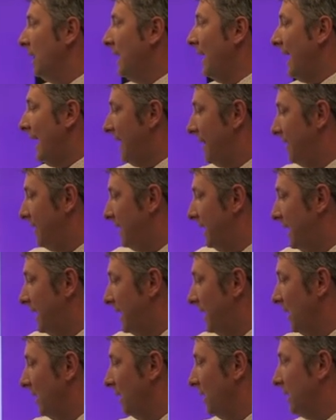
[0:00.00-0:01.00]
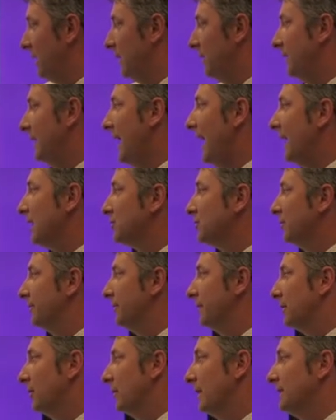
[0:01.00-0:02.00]
and then the actual
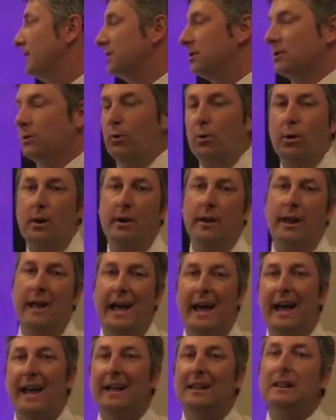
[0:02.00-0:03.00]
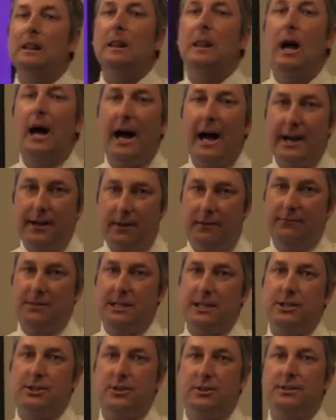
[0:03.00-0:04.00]
5th grade score. A lot of
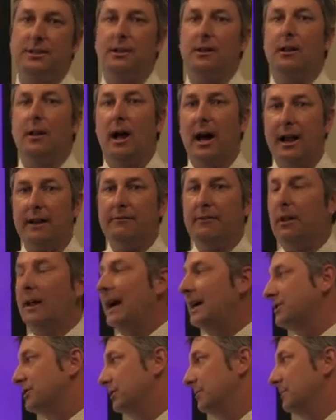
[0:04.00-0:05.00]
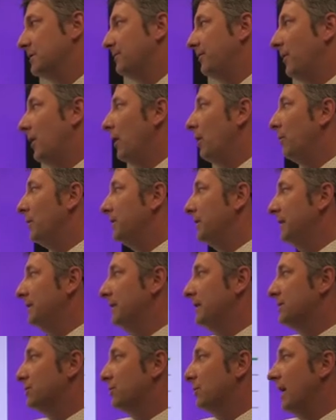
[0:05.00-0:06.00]
teachers and a lot of classrooms fall within
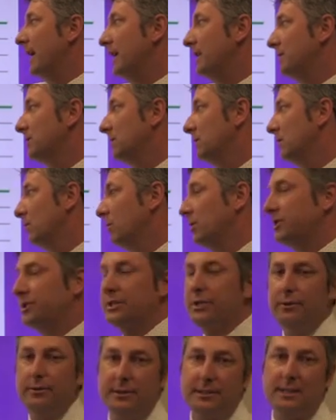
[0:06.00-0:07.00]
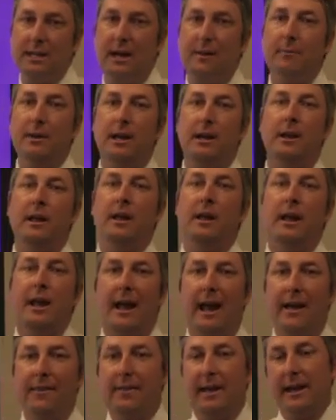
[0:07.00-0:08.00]
this range, where students come in
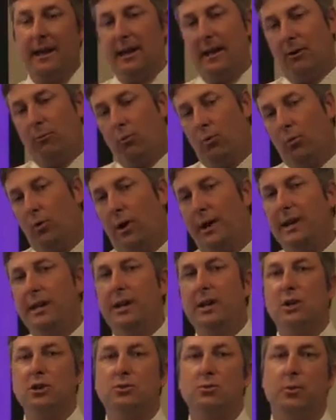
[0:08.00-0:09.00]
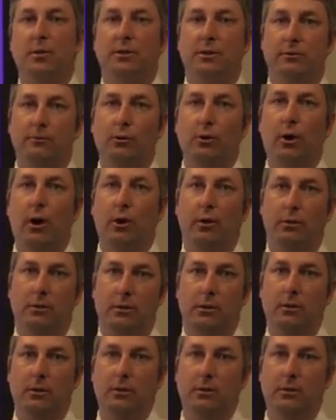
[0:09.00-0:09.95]
and they get 1 year's worth of growth